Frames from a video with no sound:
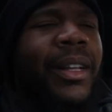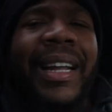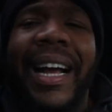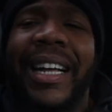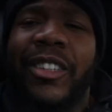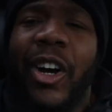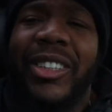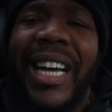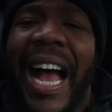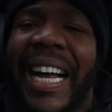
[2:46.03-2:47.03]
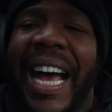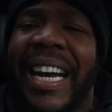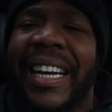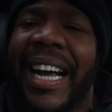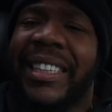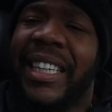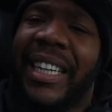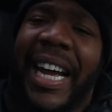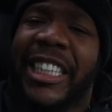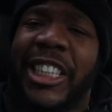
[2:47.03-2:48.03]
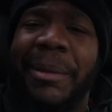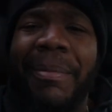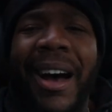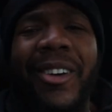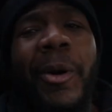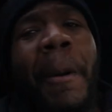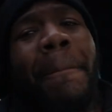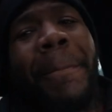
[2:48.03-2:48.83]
Like I told you, I kind of liked the last year model,